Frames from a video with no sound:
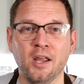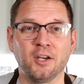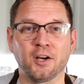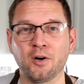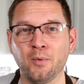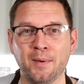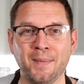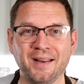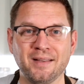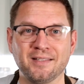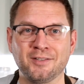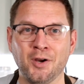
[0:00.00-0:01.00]
You're going to want to make
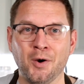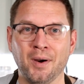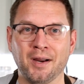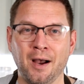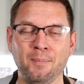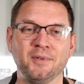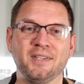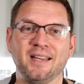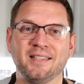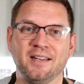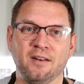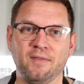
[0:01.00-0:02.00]
this dough a couple
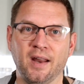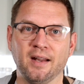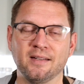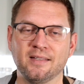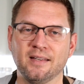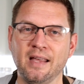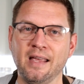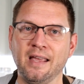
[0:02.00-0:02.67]
days in advance.